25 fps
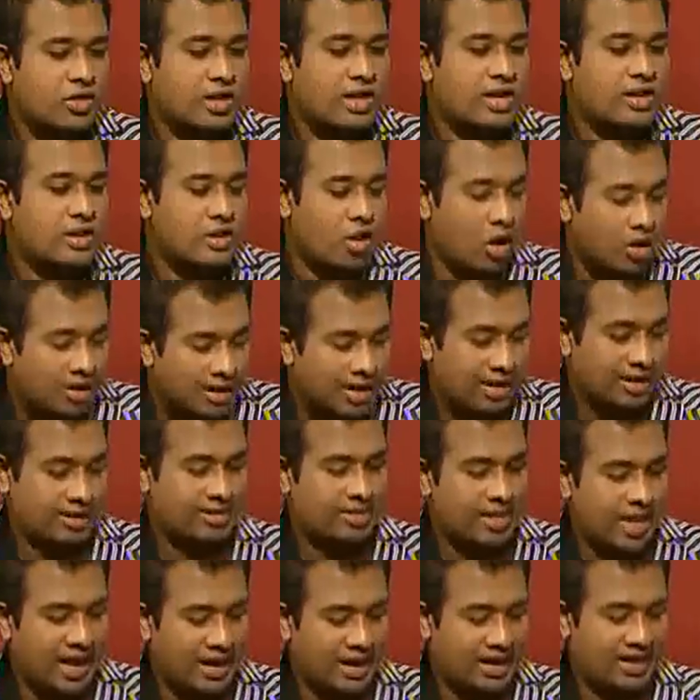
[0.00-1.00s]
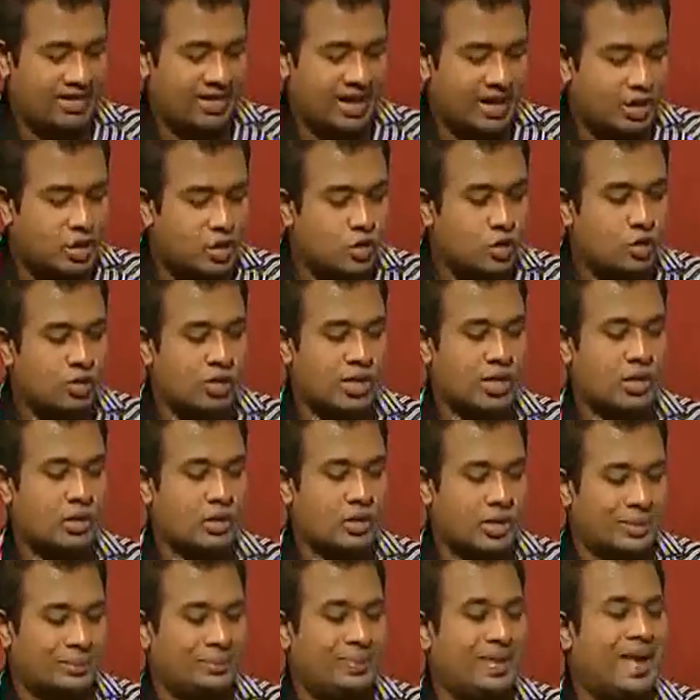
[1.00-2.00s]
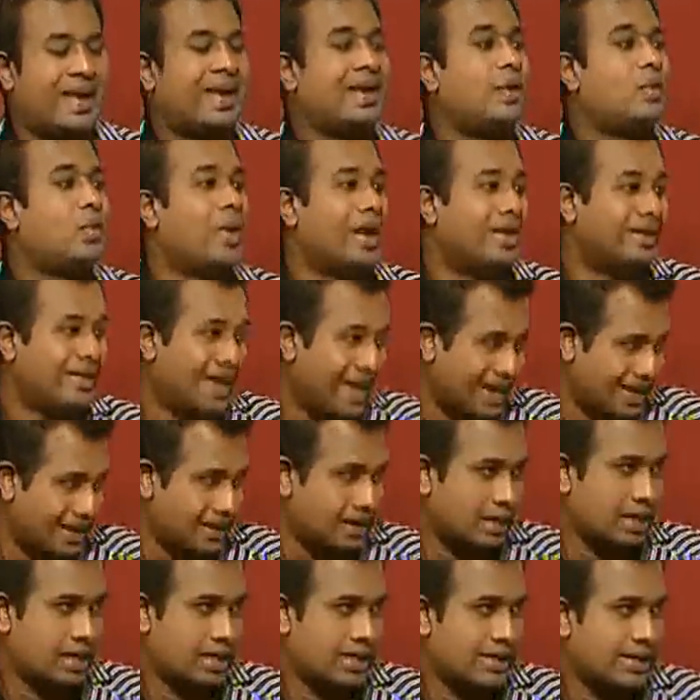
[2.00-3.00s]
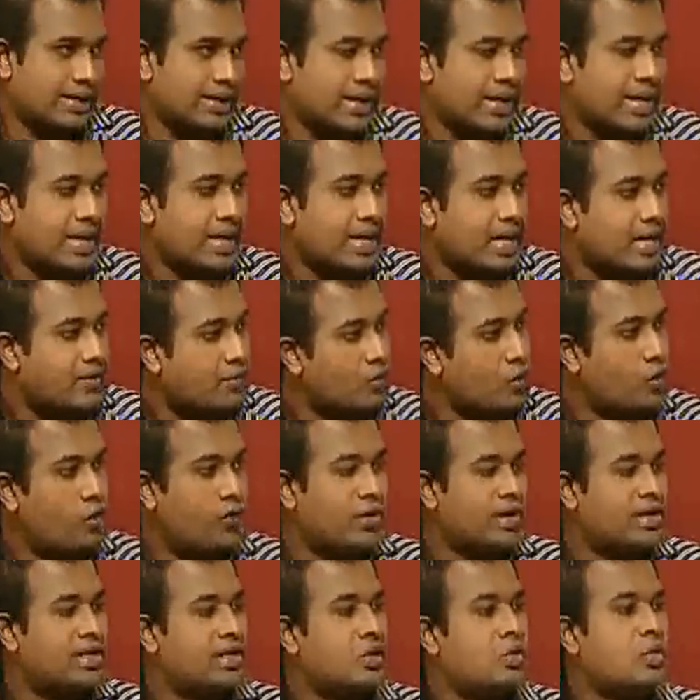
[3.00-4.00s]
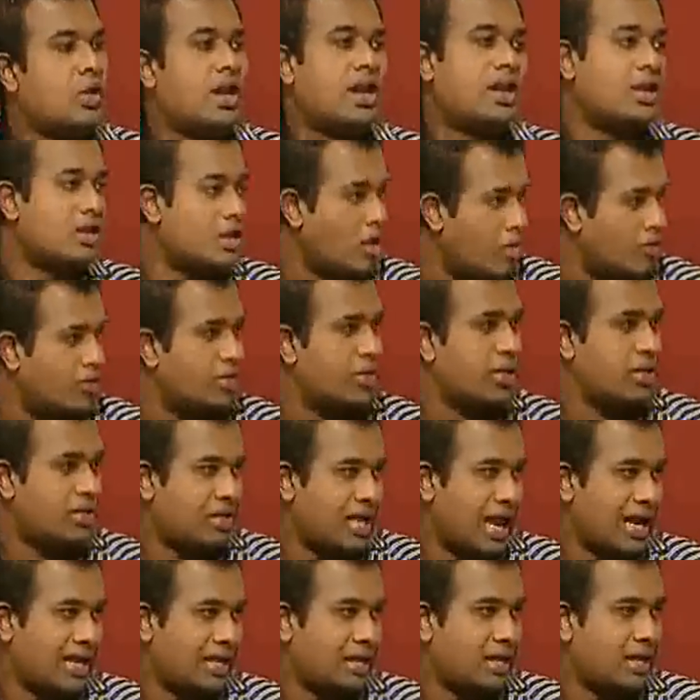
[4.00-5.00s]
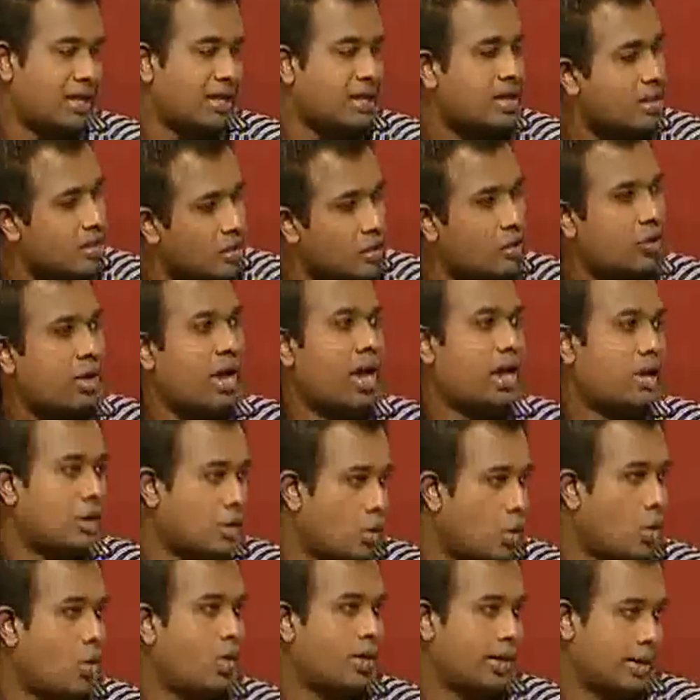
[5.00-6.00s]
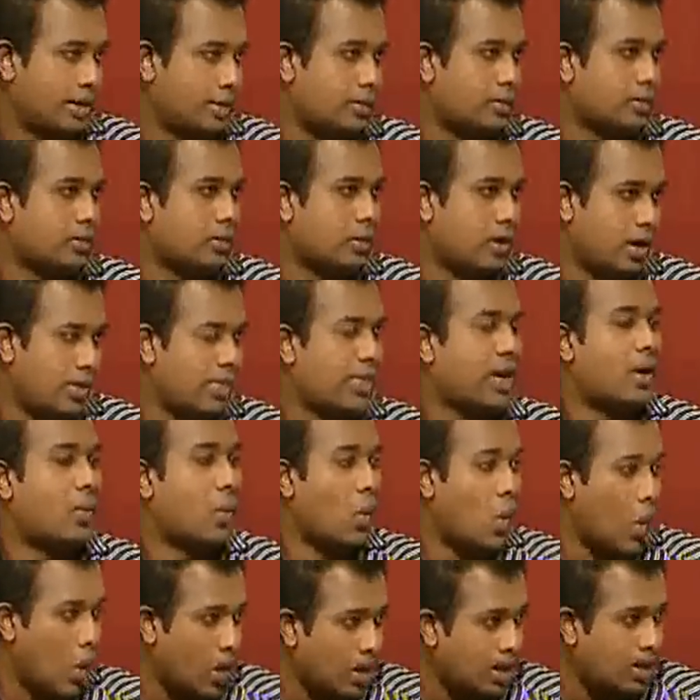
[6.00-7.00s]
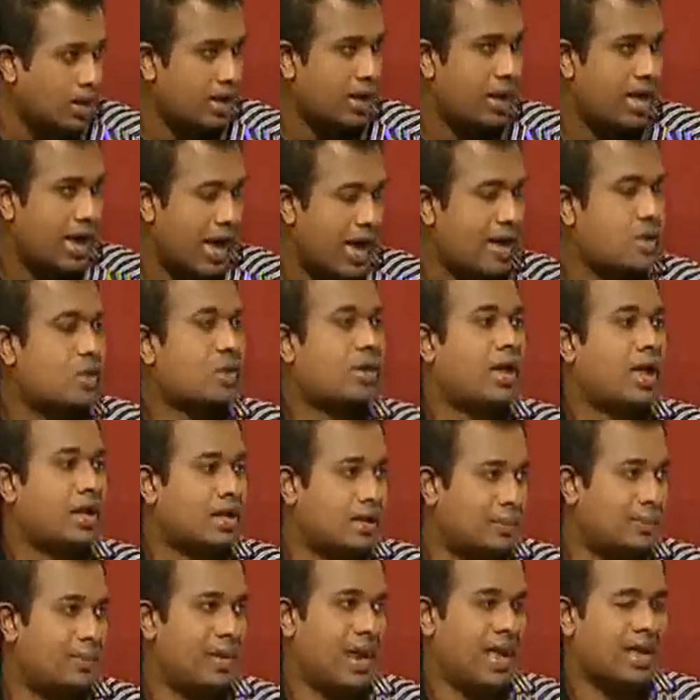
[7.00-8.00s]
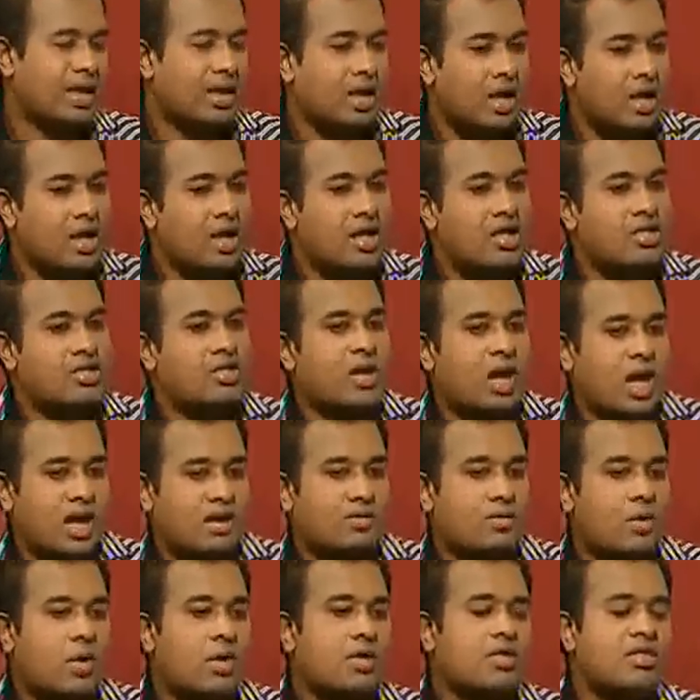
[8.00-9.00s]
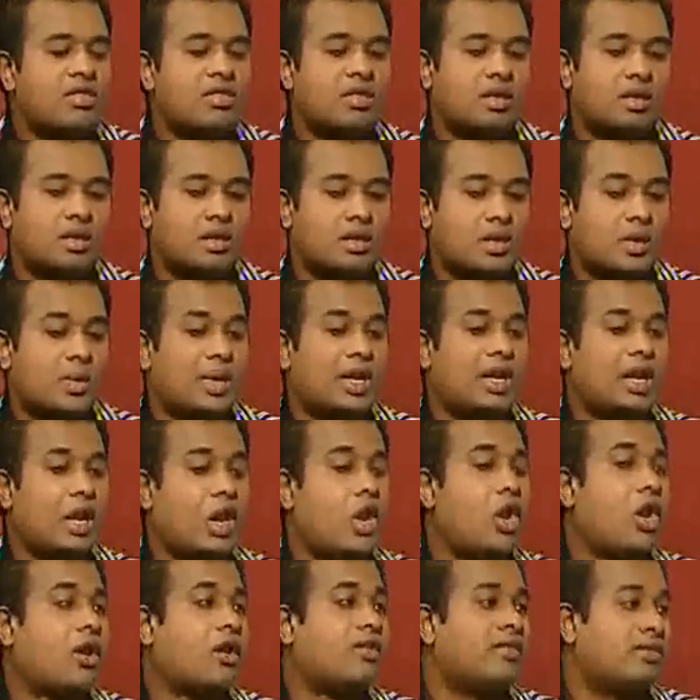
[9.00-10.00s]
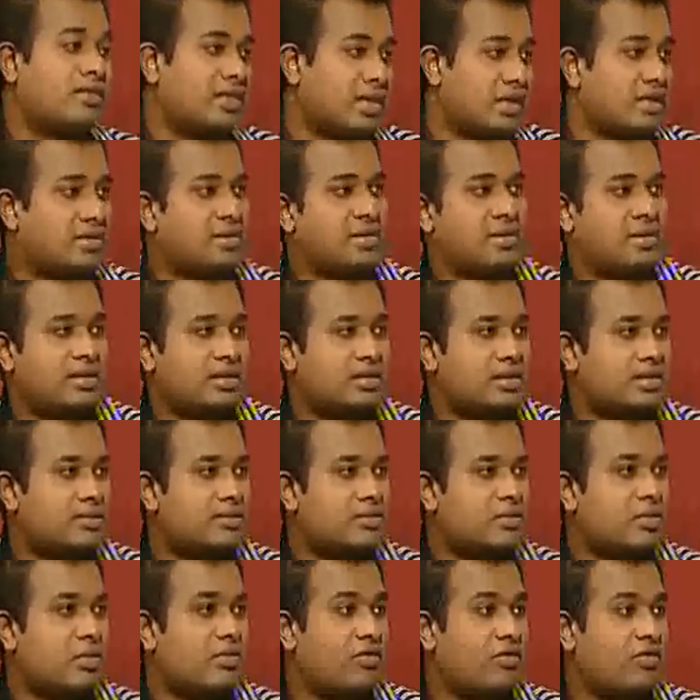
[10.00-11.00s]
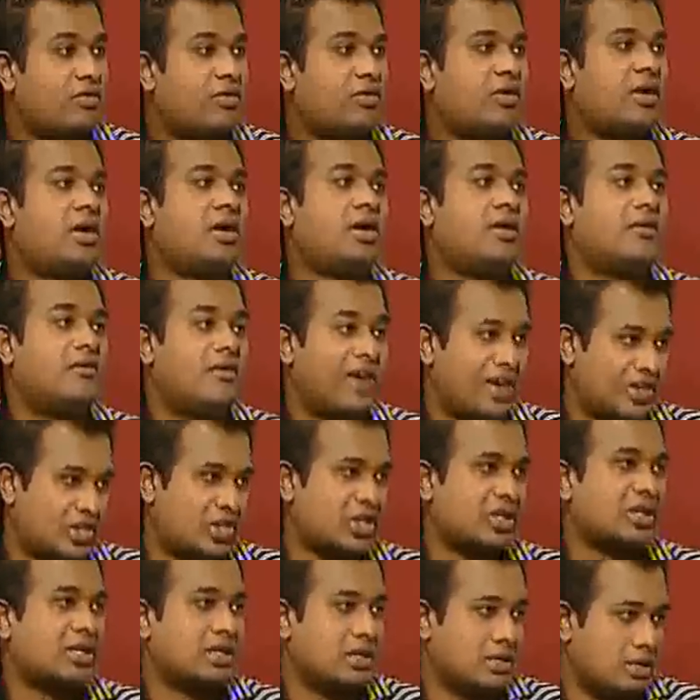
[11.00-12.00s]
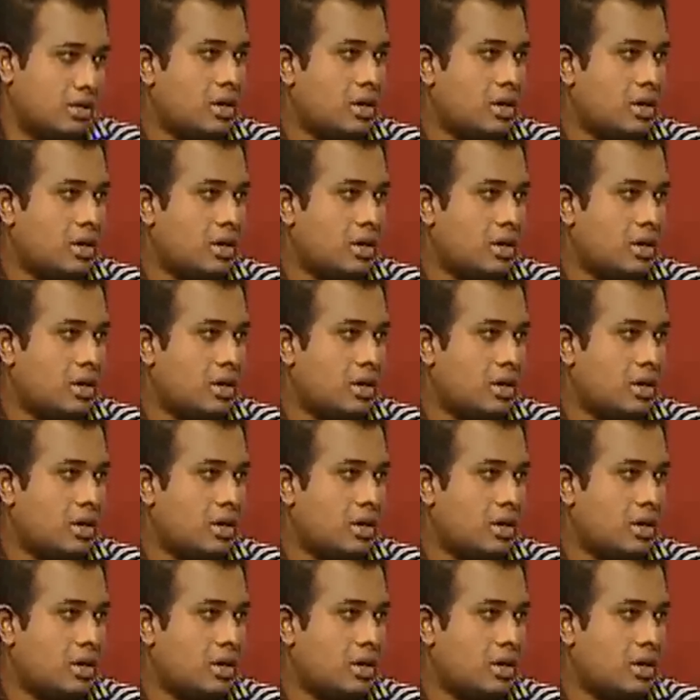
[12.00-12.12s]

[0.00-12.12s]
it's not exactly that you need to apply in one category. If you fit into any of these categories, you can go into the award and you can apply. So I was doing a lot of things in terms of fashion